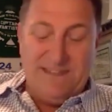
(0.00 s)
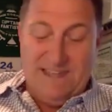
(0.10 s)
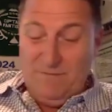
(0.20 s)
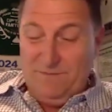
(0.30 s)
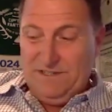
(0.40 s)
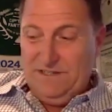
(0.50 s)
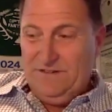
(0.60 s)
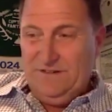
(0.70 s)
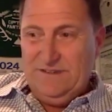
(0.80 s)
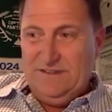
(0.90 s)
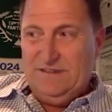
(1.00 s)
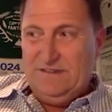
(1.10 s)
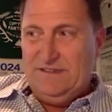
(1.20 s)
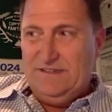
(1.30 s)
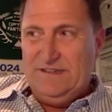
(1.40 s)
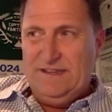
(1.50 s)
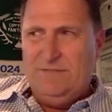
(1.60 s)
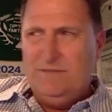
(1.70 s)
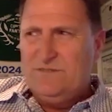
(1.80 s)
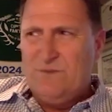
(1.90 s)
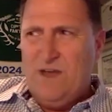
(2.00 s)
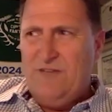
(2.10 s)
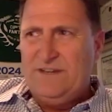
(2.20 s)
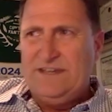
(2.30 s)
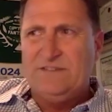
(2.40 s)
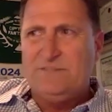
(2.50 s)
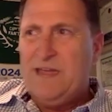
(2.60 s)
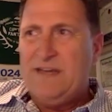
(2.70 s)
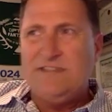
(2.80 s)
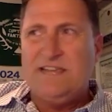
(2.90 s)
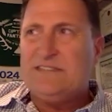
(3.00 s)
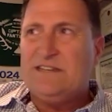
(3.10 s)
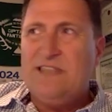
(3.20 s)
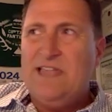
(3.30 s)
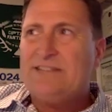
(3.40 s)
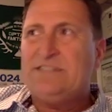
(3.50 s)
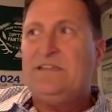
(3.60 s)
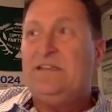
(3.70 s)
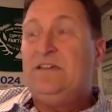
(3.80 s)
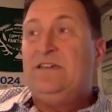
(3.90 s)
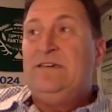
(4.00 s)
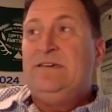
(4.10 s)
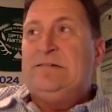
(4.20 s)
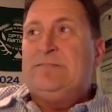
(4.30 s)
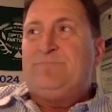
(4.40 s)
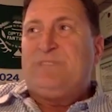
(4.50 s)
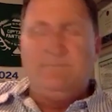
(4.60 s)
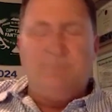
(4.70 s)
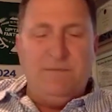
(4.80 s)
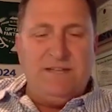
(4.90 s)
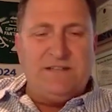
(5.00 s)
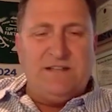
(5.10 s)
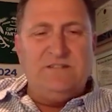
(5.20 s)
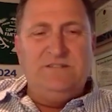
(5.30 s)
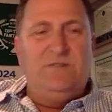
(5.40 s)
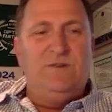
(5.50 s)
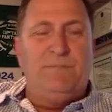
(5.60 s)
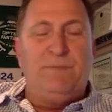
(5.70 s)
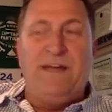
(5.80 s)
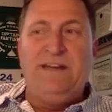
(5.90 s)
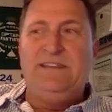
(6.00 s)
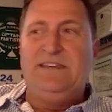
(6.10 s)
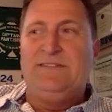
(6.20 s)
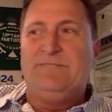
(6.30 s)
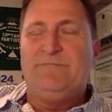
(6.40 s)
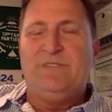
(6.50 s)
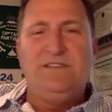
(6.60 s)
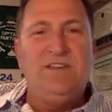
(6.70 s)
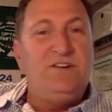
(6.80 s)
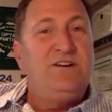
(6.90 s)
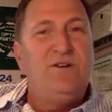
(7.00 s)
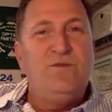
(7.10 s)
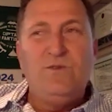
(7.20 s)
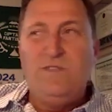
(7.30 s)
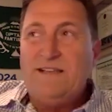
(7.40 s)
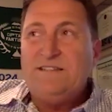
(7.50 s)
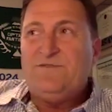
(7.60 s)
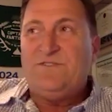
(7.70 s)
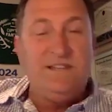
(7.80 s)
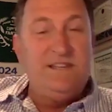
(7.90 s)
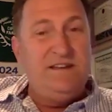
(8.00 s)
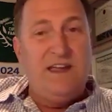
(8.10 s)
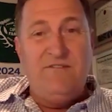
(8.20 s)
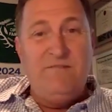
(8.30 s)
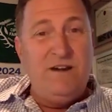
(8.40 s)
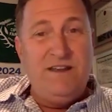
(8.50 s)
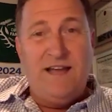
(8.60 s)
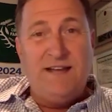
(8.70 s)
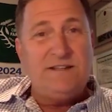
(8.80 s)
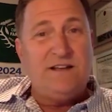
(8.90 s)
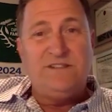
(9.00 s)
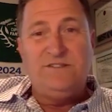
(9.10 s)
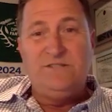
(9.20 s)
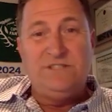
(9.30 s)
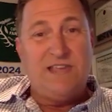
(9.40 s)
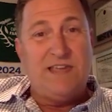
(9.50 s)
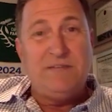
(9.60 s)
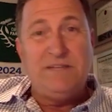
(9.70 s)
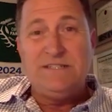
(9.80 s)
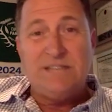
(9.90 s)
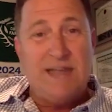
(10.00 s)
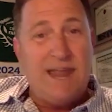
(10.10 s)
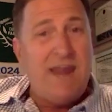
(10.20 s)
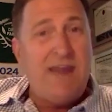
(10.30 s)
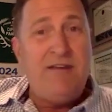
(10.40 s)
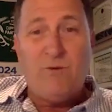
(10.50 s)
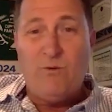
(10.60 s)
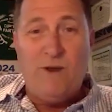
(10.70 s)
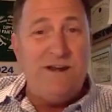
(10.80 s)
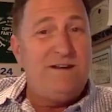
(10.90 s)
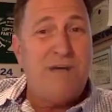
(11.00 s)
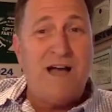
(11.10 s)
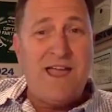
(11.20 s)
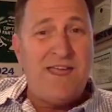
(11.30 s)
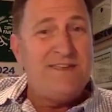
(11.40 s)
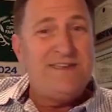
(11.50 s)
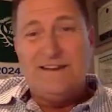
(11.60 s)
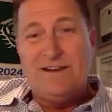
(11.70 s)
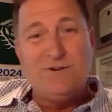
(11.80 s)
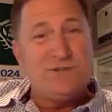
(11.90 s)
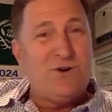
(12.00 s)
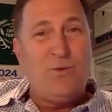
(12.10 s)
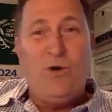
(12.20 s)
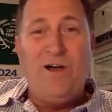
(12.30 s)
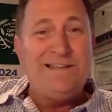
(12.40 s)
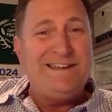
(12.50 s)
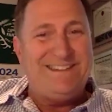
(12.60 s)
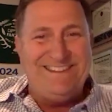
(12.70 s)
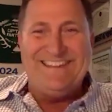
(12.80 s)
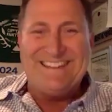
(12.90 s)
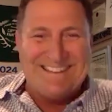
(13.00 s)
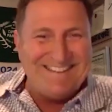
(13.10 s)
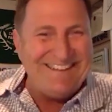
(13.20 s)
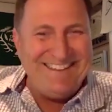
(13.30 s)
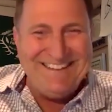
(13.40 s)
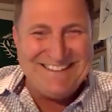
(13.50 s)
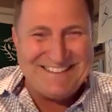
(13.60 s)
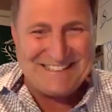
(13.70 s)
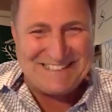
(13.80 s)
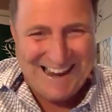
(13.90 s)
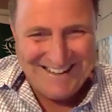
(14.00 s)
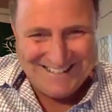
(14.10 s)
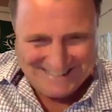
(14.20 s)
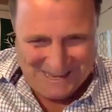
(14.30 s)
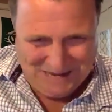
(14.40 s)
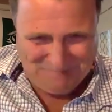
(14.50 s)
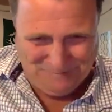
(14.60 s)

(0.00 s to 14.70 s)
came up to you, it was rough, and he goes, man, he's like, the last 10 people I talked to don't want to buy anything. And you go, well, that's funny. Everybody I talked to just came in and said, hey, we're ready to buy. Here's our wallet. Sign us up.